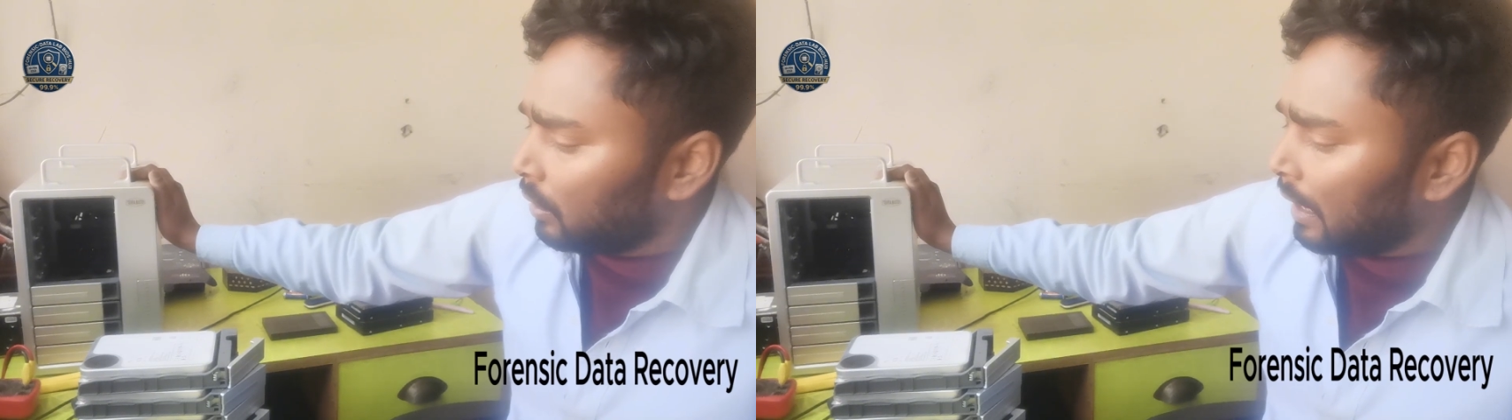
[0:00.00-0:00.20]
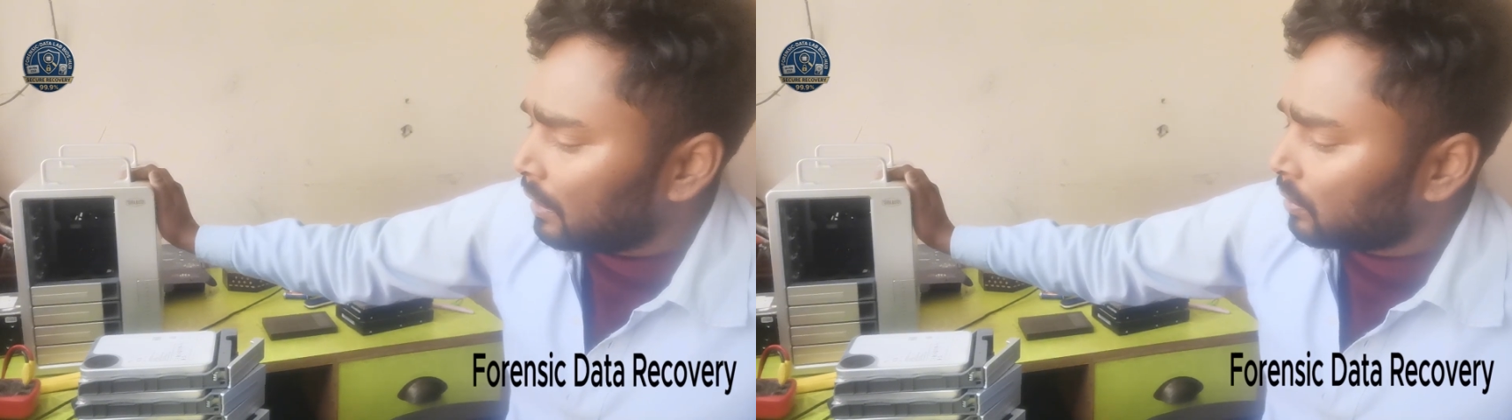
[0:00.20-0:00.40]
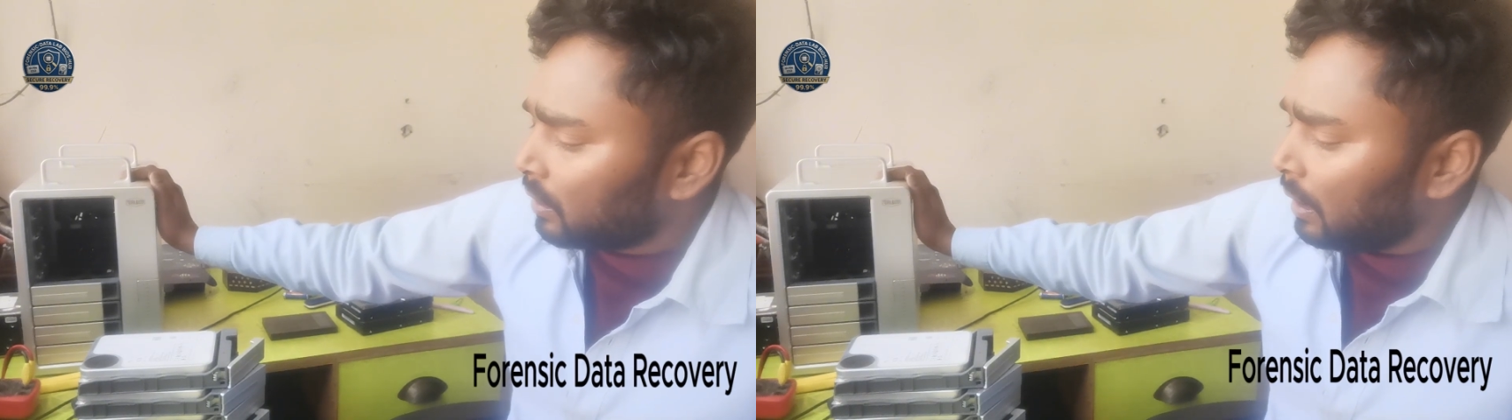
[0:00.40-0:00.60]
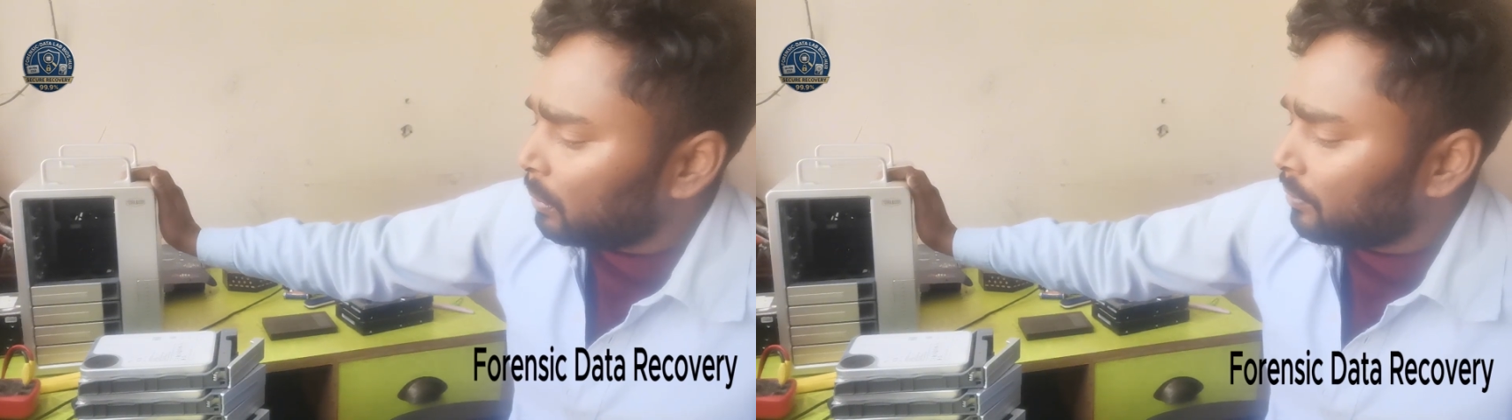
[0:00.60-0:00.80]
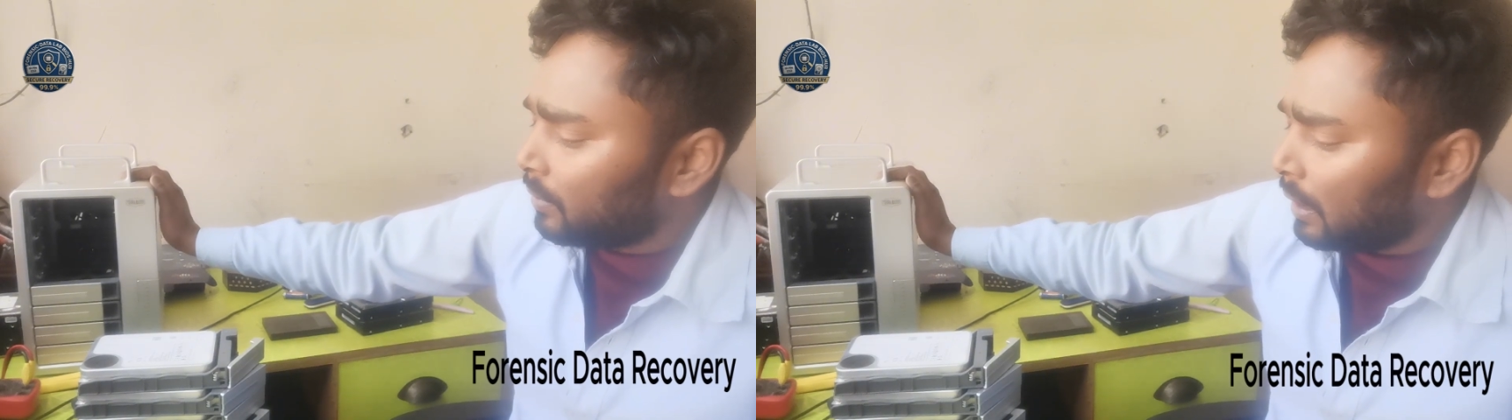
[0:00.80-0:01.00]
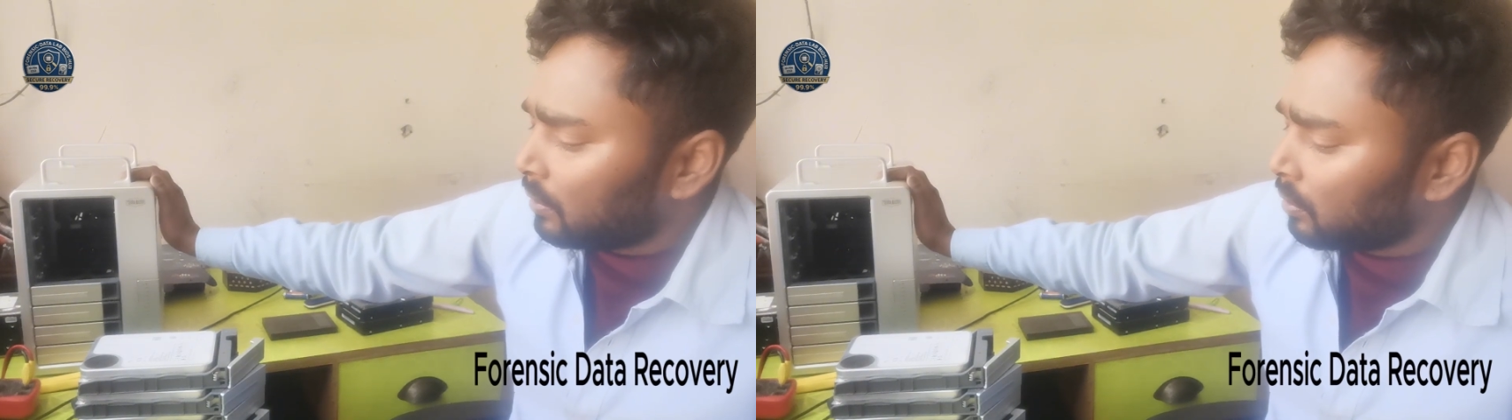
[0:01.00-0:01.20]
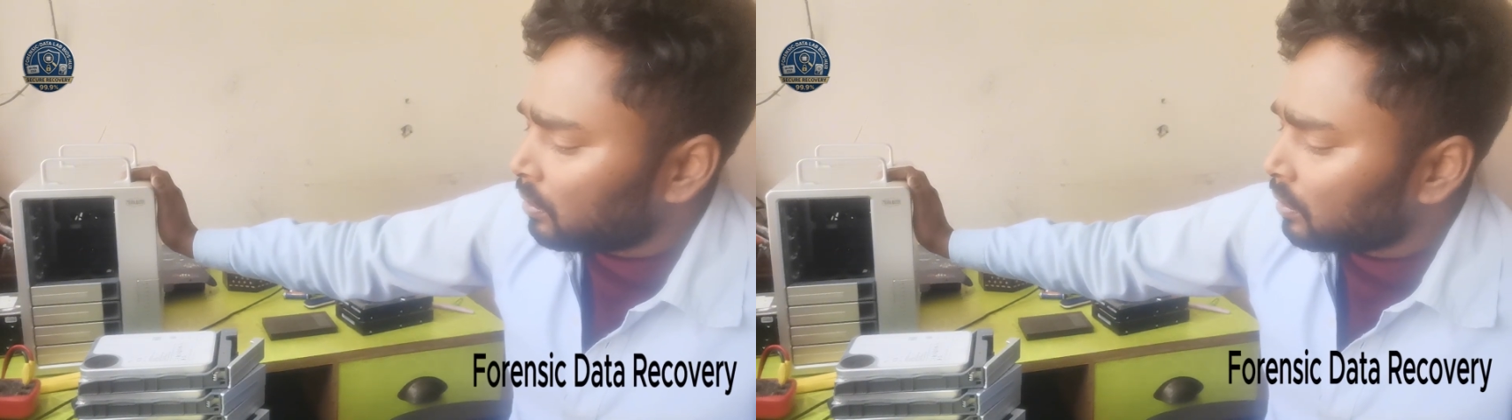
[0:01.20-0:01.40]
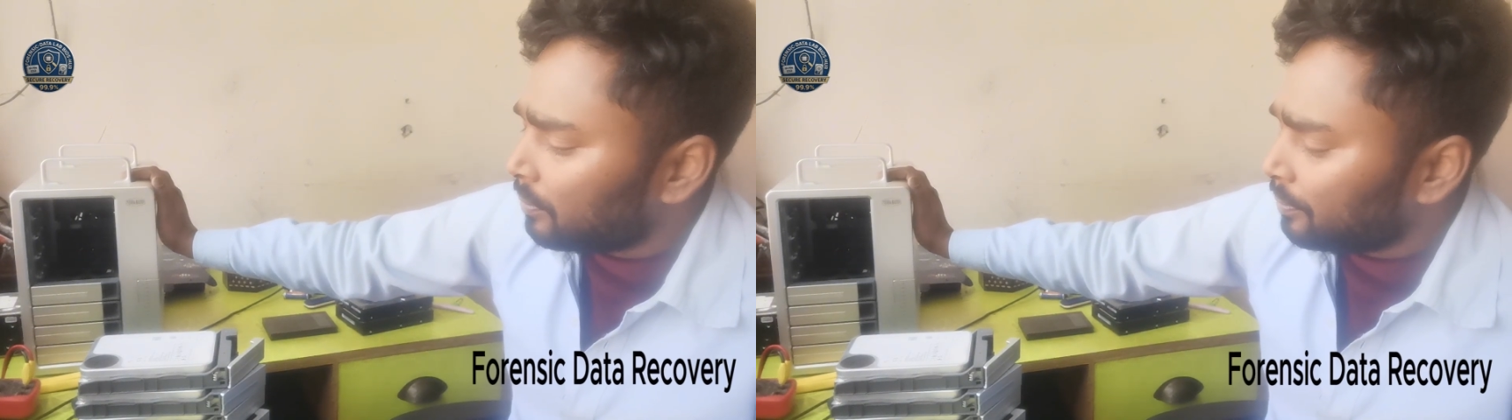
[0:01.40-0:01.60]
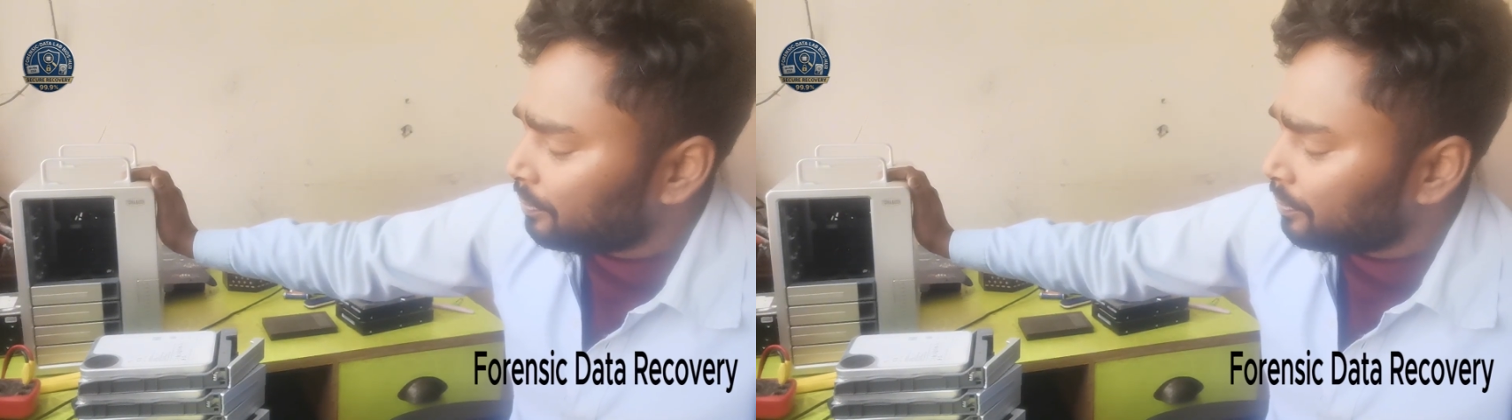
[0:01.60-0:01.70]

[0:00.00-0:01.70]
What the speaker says: at the time of diagnosis